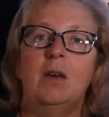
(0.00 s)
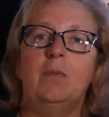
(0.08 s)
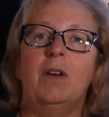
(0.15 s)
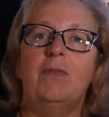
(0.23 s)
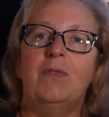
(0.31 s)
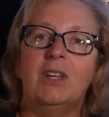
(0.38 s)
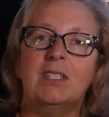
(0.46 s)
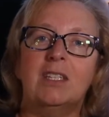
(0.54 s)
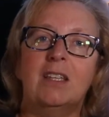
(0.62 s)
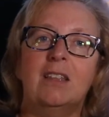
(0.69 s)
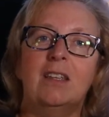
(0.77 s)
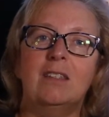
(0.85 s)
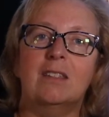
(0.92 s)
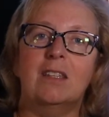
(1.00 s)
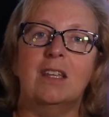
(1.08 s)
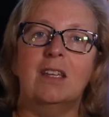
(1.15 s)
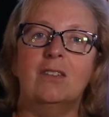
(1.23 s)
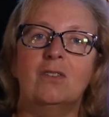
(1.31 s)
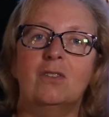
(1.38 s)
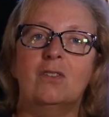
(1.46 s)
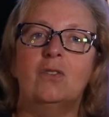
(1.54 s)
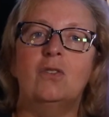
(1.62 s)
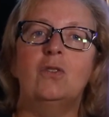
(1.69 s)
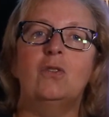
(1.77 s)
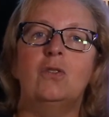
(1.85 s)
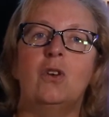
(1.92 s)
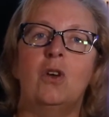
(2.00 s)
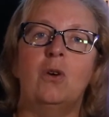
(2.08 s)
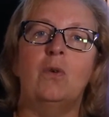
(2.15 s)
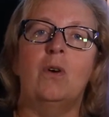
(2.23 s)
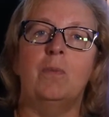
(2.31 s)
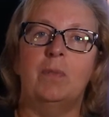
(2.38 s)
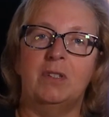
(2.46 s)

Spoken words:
By fixing these things, you show